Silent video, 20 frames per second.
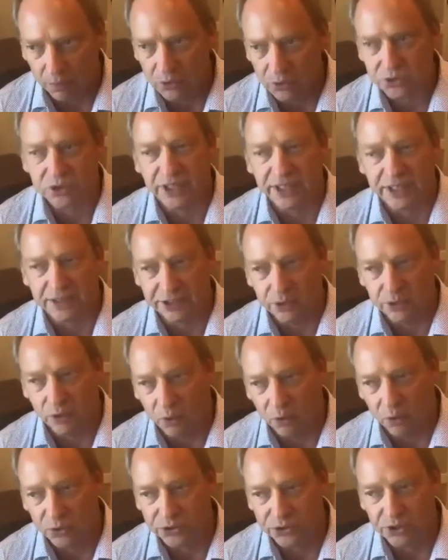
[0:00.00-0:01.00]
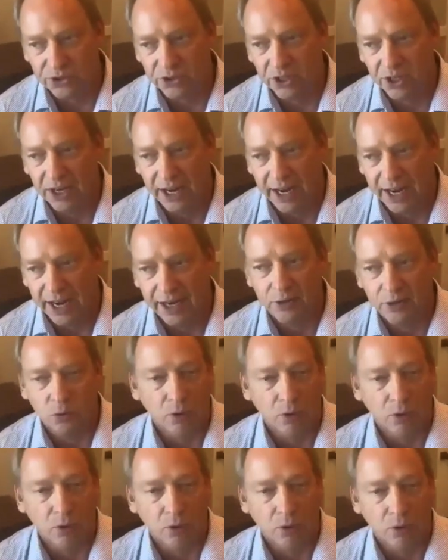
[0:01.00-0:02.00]
most likely older and
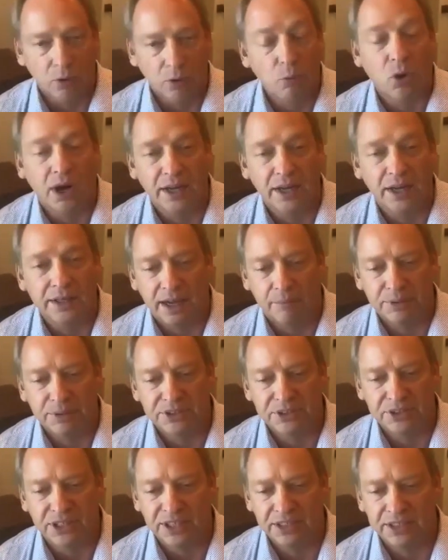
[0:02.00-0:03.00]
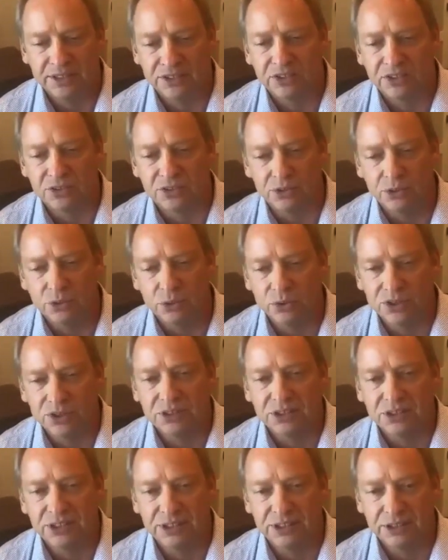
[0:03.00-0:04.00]
or more highly compensated, so you
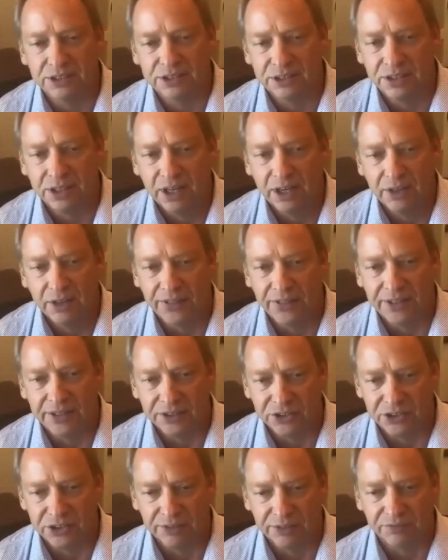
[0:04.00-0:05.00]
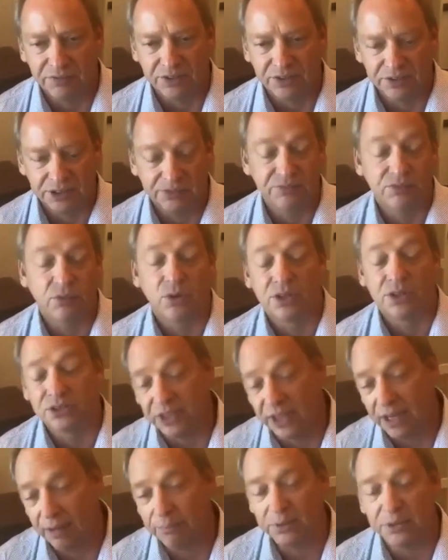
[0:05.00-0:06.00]
can tier things differently. For
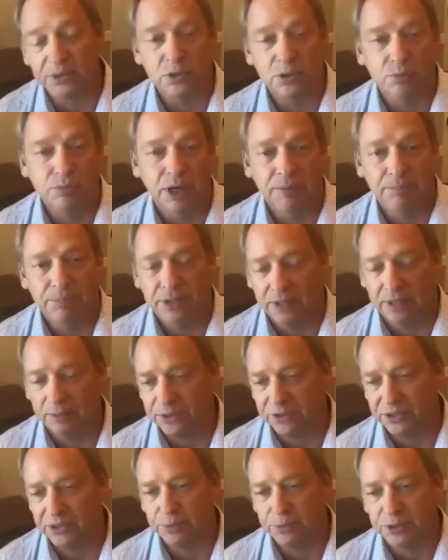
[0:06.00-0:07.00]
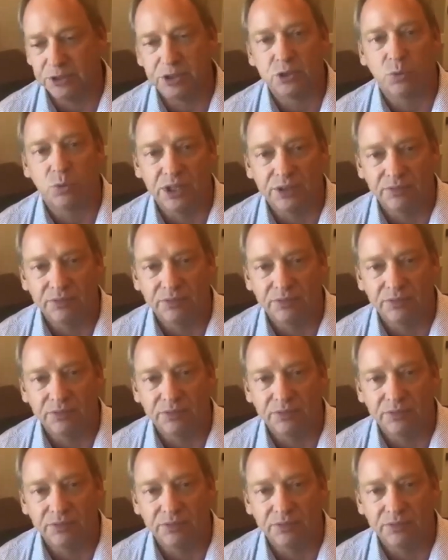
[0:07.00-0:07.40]
example, you might be able to put